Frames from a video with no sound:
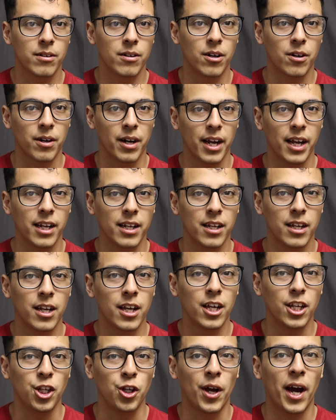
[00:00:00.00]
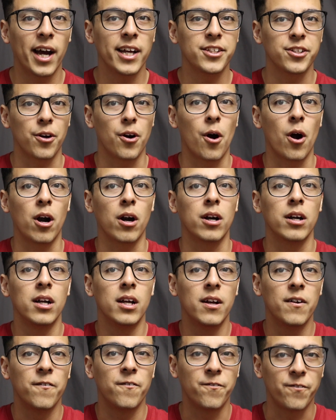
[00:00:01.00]
All right? You guys are
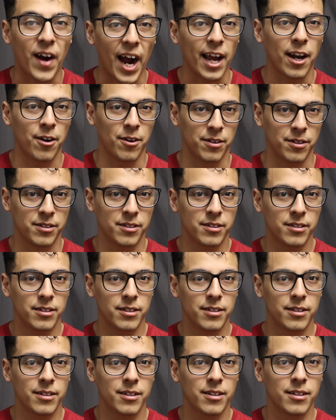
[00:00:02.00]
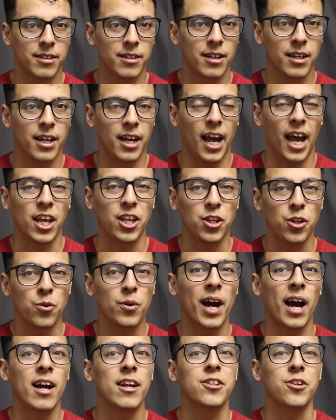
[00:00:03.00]
fighters. And you
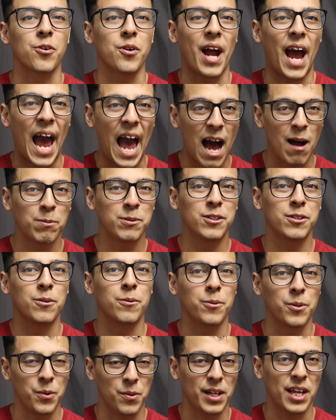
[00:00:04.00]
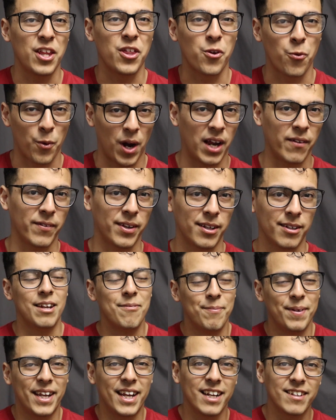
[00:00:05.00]
guys are absolutely thriving.
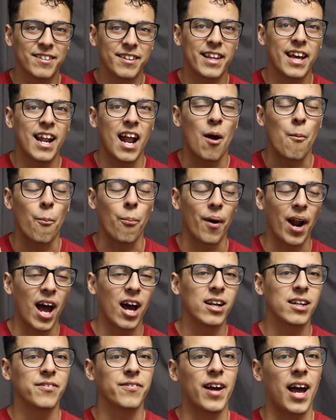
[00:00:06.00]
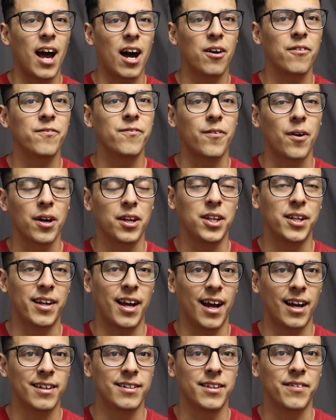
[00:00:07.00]
And because of that, I'm proud of how far you
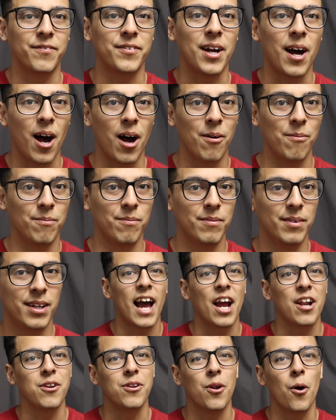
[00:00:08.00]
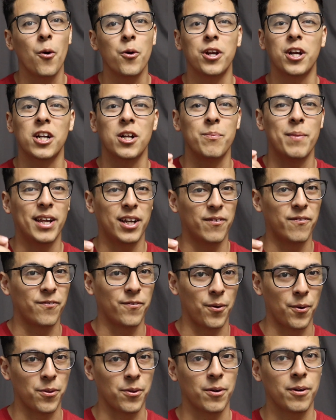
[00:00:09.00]
guys have come. I know you're going to make it
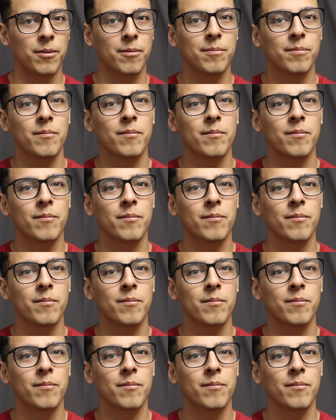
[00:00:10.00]
further.